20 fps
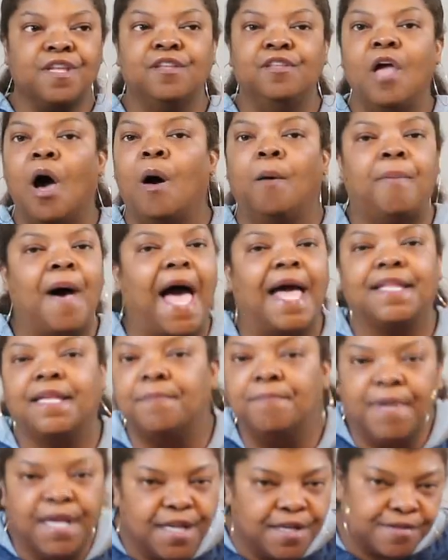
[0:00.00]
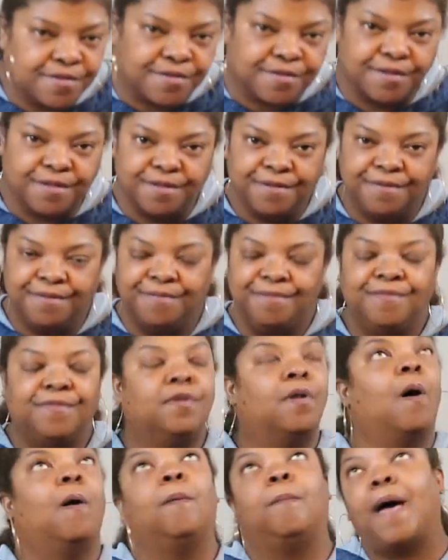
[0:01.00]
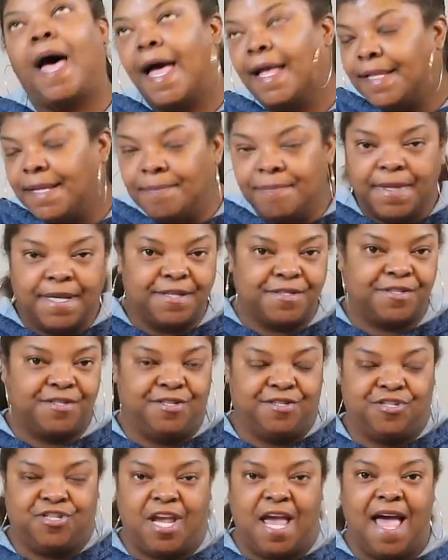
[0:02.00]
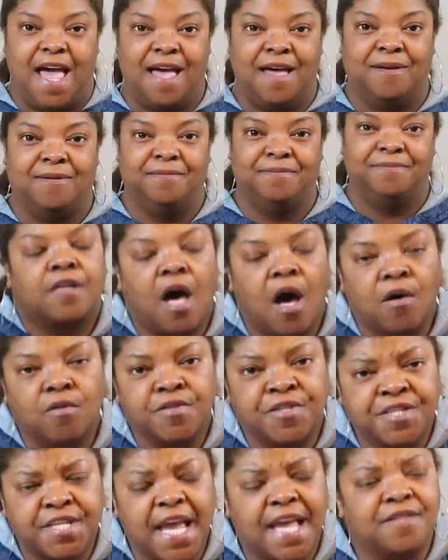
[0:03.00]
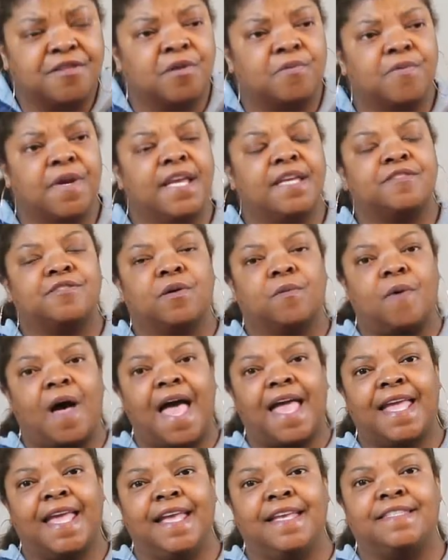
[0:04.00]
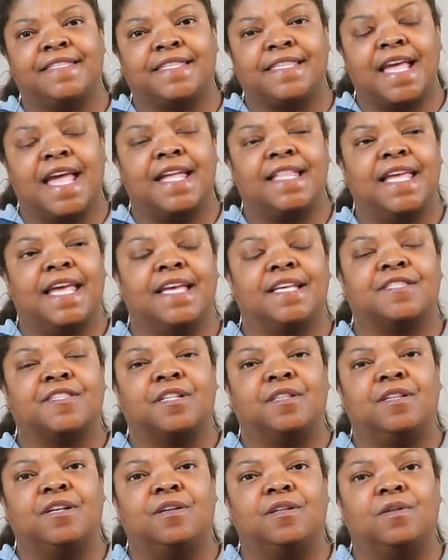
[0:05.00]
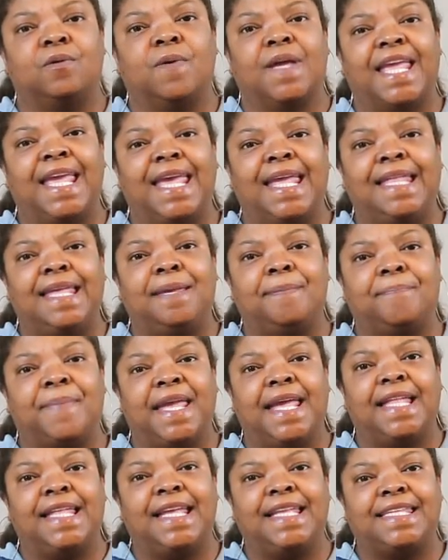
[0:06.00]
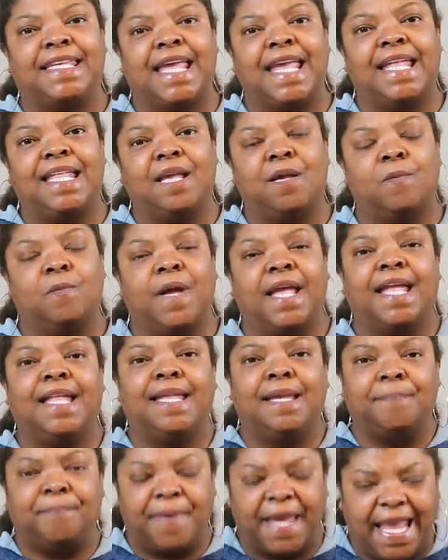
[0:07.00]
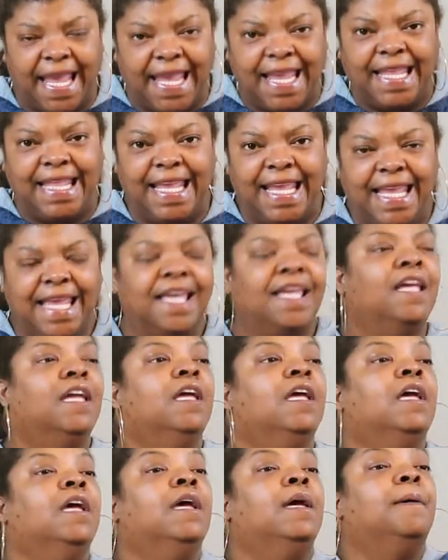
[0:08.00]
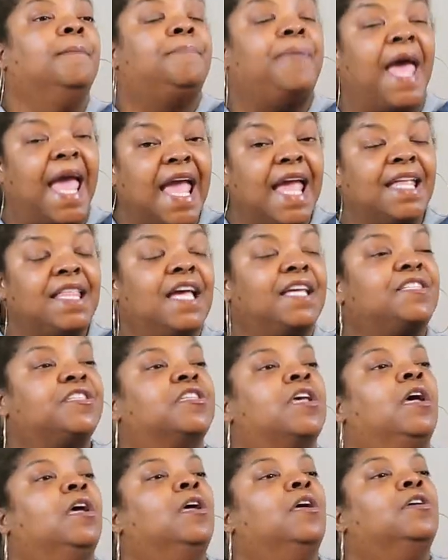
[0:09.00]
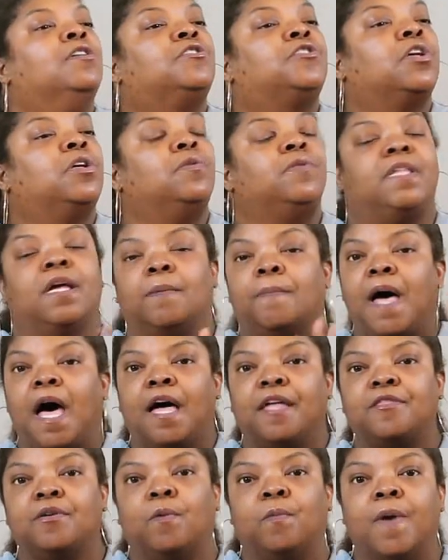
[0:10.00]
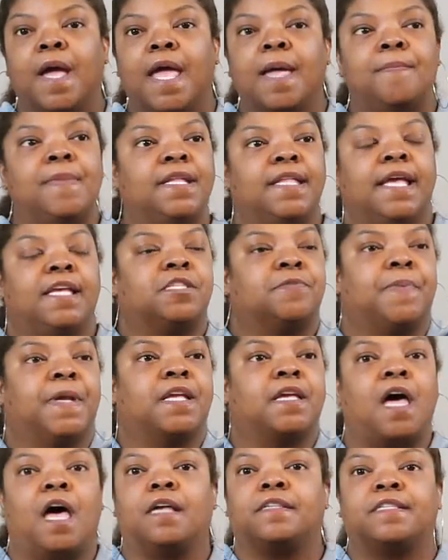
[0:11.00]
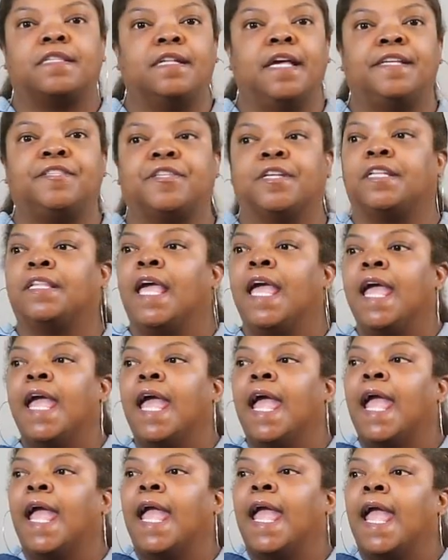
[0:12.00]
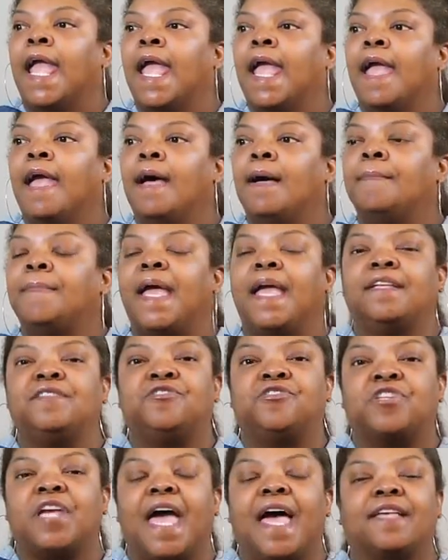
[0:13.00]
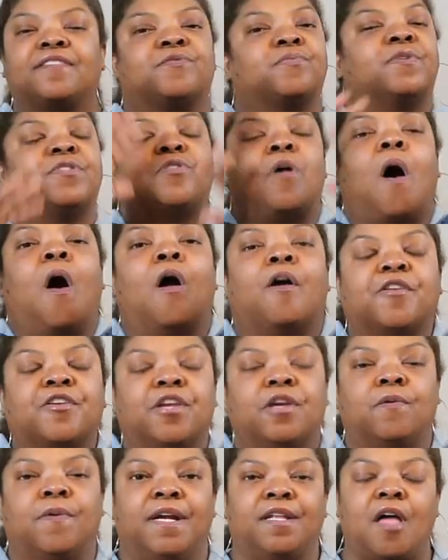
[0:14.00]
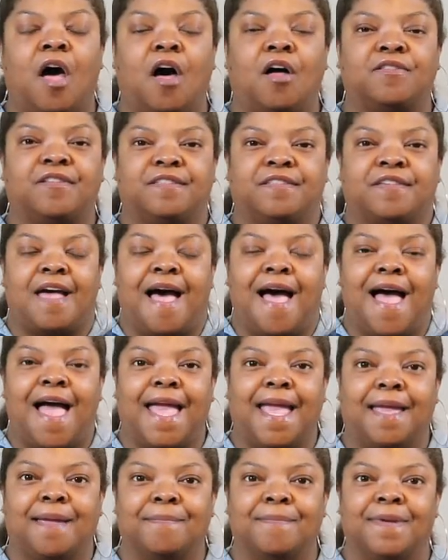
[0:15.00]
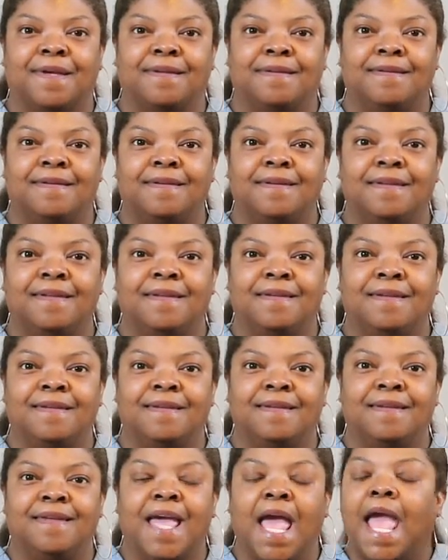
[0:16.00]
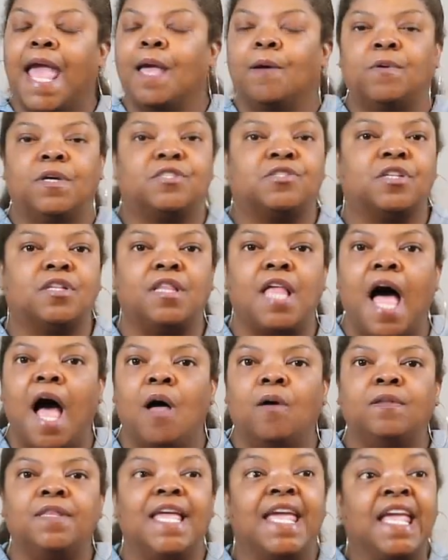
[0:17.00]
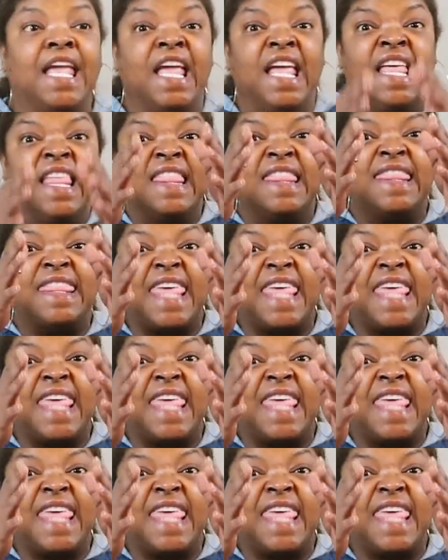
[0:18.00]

Nobody missed her. Nobody missed her, child. Coach said the reason why he sent his little itty bitty teeny weeny penis to them other women is because, listen, him and Jess was arguing all time. He was lonely.